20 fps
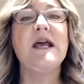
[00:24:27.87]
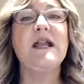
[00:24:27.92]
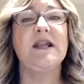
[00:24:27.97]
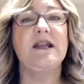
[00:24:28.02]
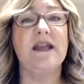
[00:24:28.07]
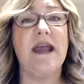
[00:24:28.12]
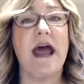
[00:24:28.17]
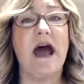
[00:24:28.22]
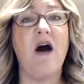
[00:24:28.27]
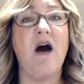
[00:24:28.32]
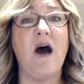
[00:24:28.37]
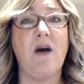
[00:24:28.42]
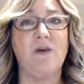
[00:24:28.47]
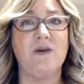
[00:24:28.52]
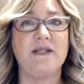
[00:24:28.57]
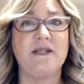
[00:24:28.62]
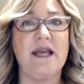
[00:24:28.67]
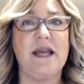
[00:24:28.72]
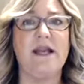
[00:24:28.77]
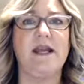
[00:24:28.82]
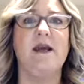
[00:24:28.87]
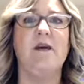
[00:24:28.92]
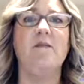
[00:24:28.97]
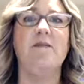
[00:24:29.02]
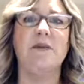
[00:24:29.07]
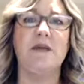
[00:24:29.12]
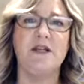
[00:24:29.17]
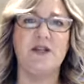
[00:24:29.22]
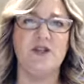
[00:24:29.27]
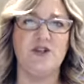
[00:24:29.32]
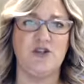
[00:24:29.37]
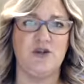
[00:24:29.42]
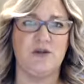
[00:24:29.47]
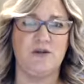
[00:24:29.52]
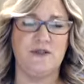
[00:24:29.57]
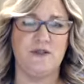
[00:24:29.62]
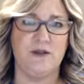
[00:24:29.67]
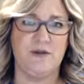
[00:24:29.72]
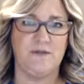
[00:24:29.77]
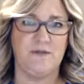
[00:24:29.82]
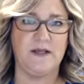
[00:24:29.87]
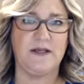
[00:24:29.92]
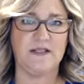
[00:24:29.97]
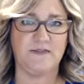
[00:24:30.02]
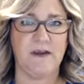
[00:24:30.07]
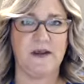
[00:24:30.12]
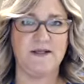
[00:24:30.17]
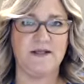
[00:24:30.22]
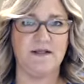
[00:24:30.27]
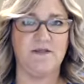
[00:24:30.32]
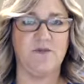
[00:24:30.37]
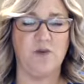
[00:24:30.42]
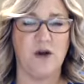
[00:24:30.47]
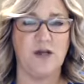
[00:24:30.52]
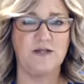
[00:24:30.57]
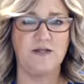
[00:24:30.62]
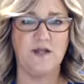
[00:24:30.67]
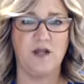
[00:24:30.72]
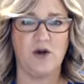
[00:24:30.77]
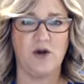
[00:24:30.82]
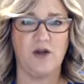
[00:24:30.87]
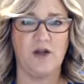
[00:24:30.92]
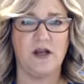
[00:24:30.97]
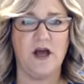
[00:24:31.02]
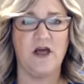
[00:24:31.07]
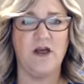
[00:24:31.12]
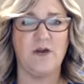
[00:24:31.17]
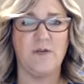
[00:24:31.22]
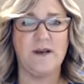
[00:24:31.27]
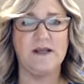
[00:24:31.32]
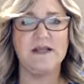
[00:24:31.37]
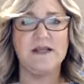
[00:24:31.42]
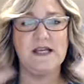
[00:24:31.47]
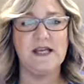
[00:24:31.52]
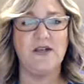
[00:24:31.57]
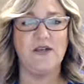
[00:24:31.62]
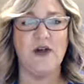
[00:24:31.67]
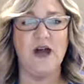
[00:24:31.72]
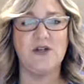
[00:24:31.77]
now I will say to him, please use the expensive ones that are the color of my teeth.